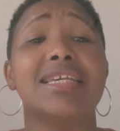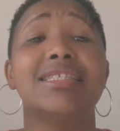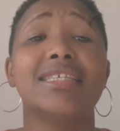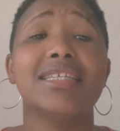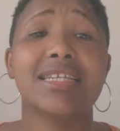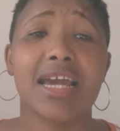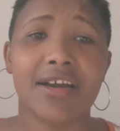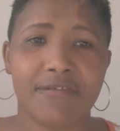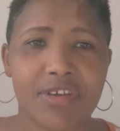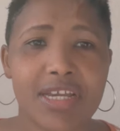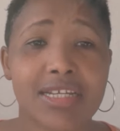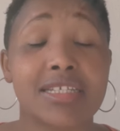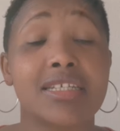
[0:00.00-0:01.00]
is it
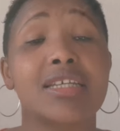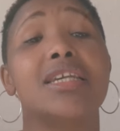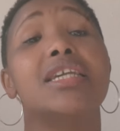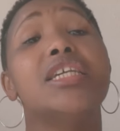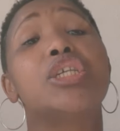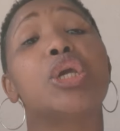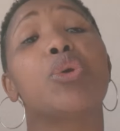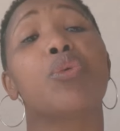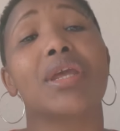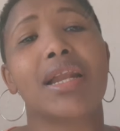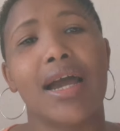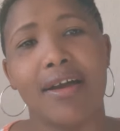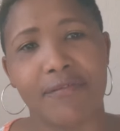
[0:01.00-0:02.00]
affecting? It
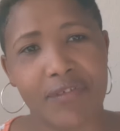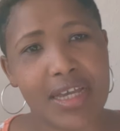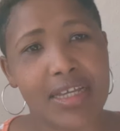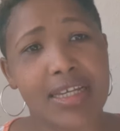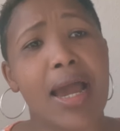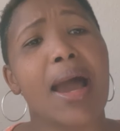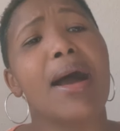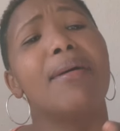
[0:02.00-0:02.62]
will affect.